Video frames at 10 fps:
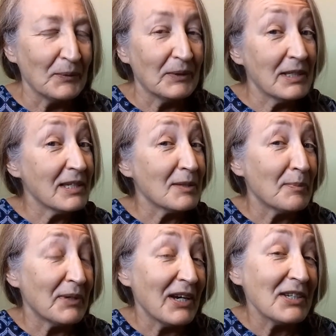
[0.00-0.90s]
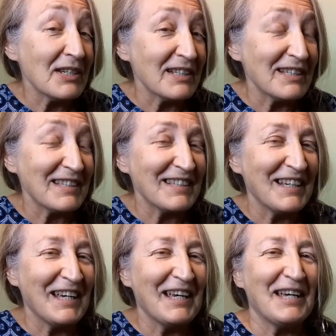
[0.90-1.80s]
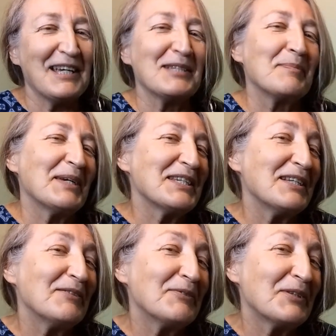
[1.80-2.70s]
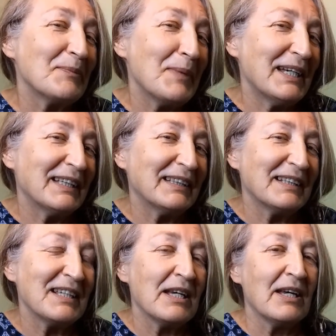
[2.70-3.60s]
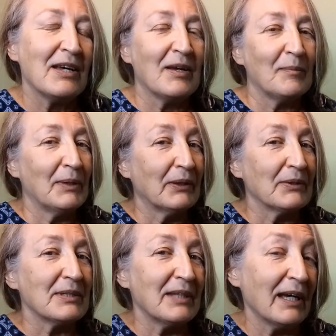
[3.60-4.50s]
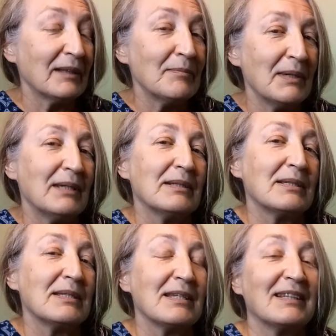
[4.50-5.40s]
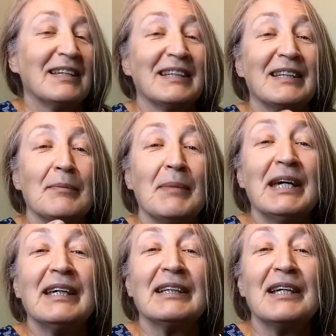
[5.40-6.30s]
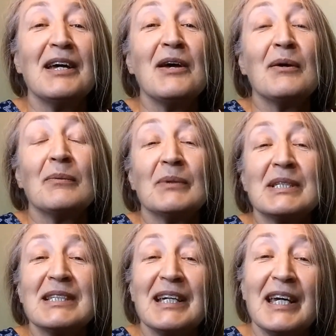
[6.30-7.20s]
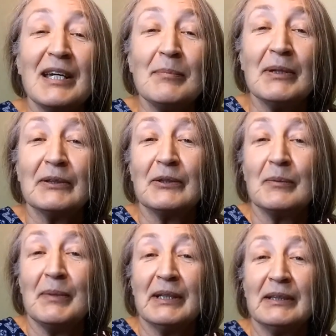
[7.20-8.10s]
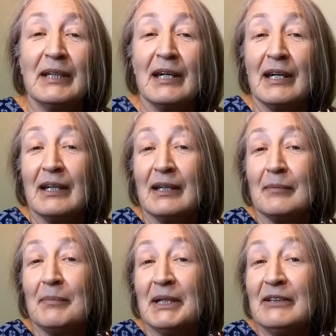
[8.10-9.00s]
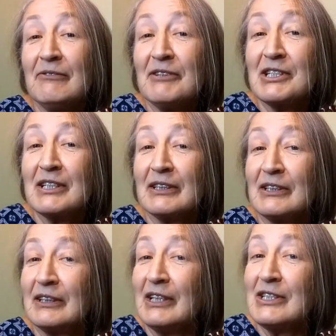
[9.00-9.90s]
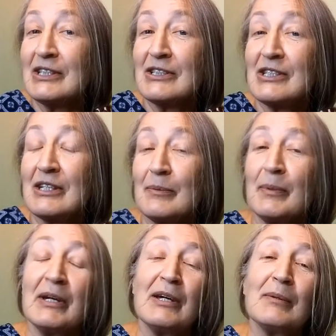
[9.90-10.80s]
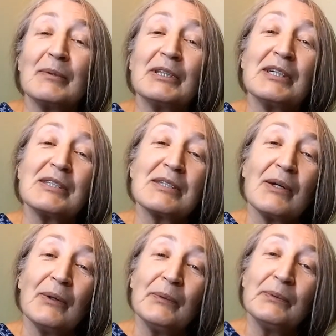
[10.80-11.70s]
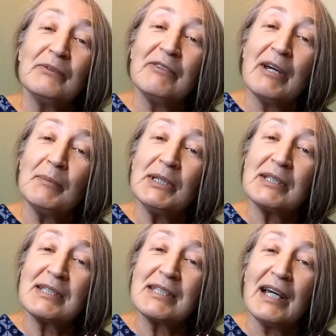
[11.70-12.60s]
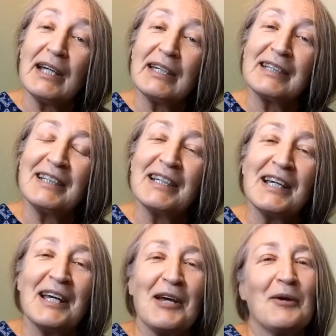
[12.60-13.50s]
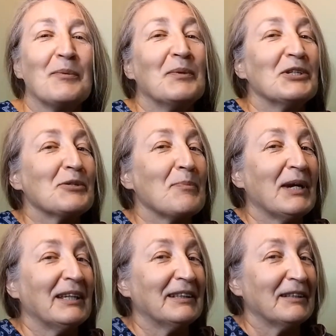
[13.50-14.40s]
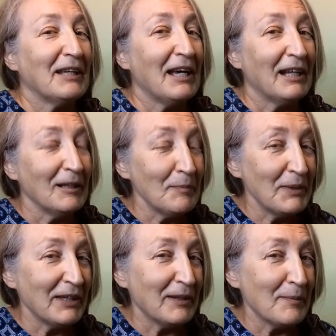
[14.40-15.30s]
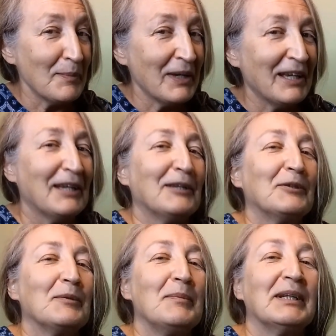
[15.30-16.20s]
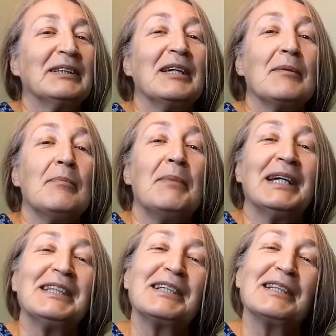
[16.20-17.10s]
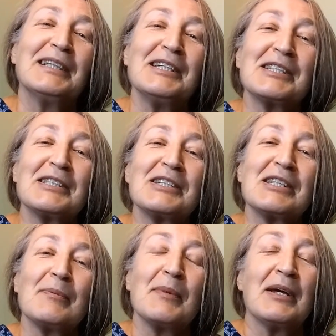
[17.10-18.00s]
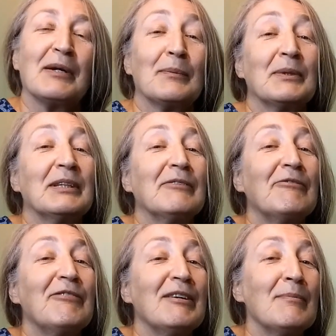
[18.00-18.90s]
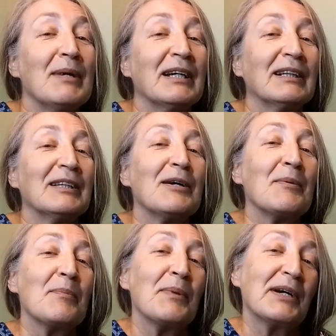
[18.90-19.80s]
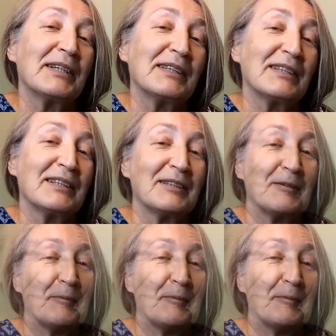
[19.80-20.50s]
This is precious, especially for a man, because that means that the man was able to build a beneficial relationship with his own feminine side, which might help him to build a better relationship with a female partner.